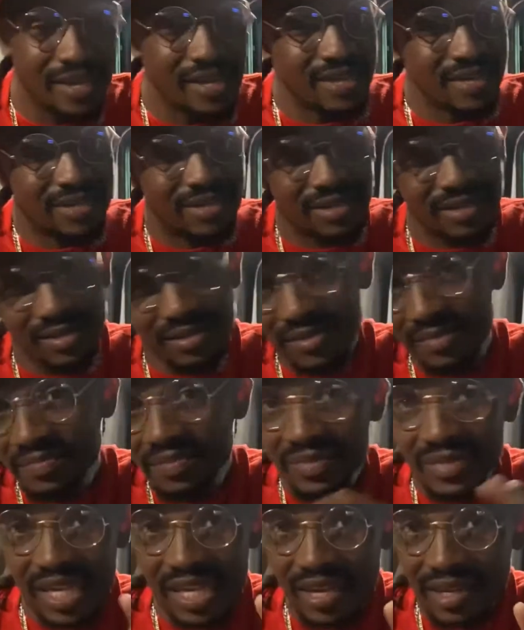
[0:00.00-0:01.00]
As
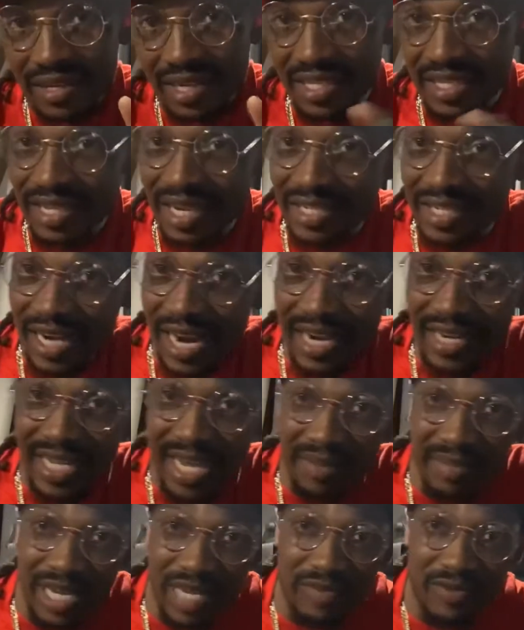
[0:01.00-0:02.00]
this is a trying time
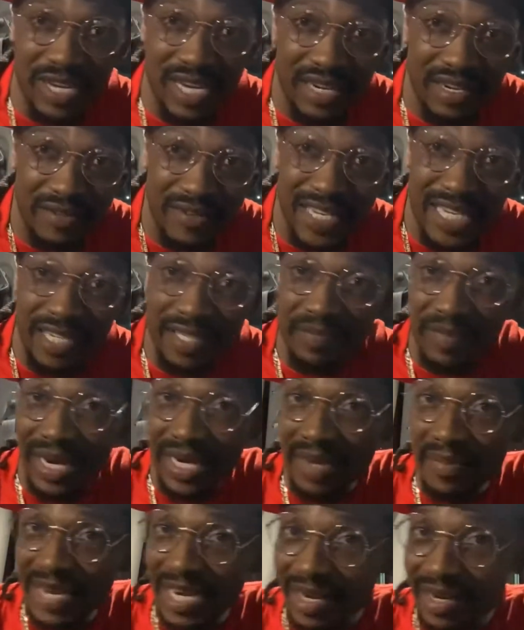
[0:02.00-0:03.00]
that we're in with this
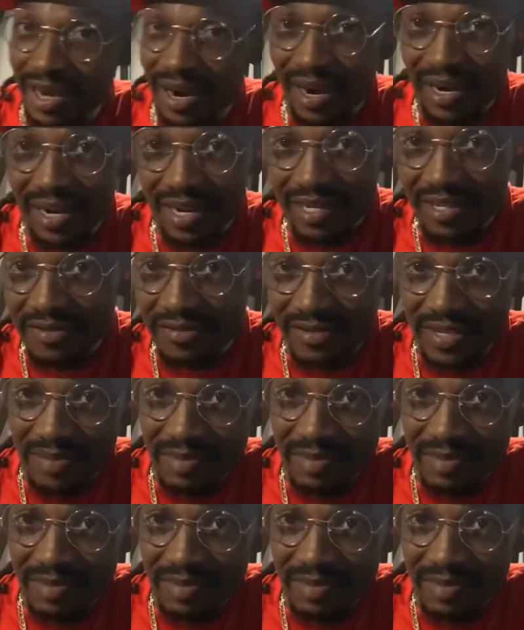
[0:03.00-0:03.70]
pandemic and all that. You feel me?